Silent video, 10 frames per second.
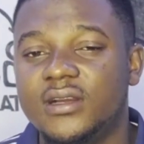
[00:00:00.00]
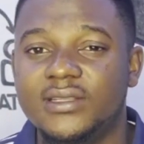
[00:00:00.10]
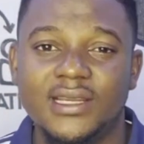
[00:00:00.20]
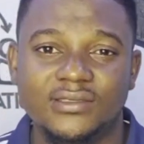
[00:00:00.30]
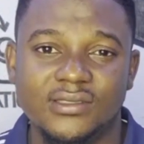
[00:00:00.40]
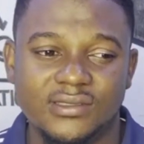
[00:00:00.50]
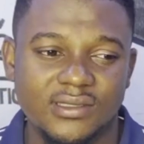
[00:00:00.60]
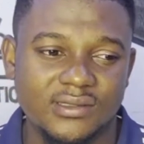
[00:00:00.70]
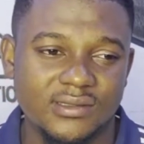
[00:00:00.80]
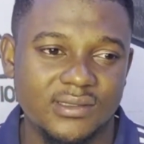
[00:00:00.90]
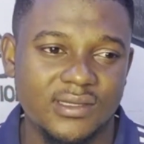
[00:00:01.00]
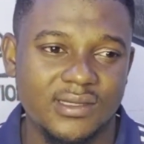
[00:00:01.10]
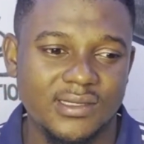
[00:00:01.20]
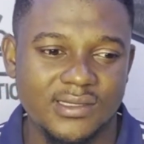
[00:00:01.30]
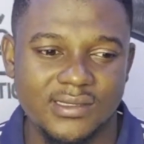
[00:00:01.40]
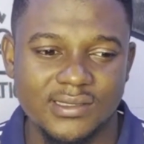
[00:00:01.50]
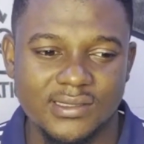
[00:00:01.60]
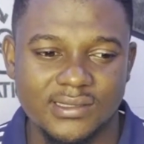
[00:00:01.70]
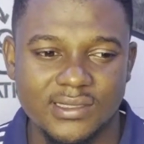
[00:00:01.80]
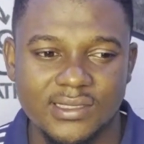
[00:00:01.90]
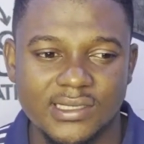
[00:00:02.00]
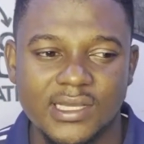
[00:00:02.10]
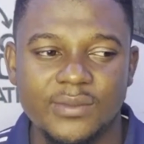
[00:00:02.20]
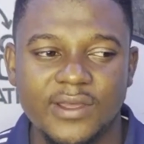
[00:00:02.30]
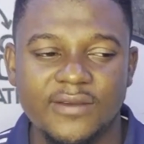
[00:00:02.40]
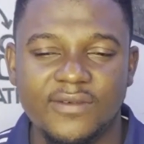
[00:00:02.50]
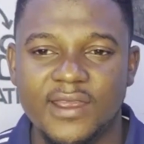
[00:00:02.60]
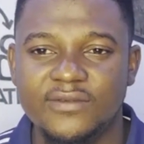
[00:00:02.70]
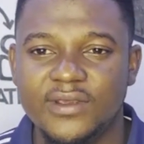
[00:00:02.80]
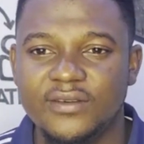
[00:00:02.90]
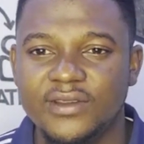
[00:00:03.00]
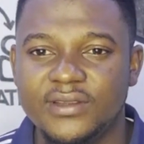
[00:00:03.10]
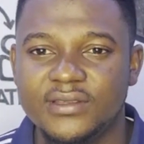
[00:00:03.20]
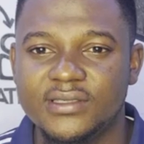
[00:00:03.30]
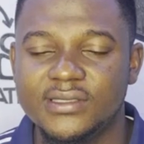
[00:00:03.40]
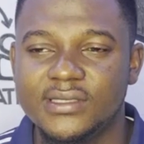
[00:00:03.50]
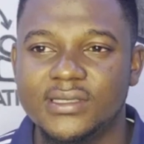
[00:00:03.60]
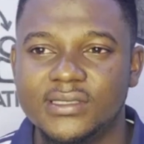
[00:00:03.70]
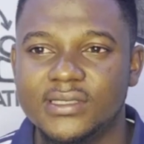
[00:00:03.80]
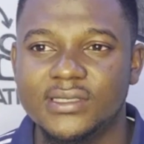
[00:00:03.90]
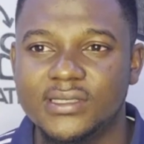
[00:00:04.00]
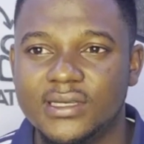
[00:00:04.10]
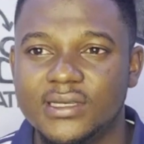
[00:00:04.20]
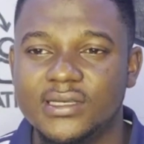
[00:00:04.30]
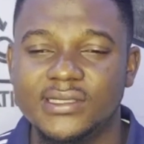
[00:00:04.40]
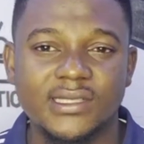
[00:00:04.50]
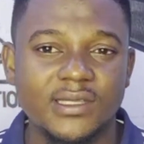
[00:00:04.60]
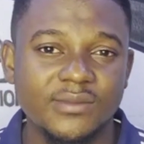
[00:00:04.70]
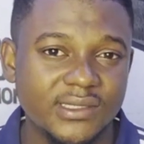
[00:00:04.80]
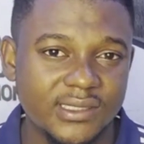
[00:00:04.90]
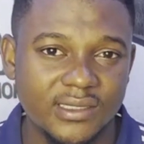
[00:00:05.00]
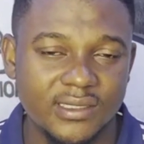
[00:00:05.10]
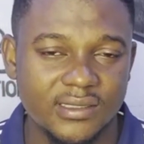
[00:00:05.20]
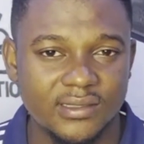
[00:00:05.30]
That is just it can be a very, very silly mistake.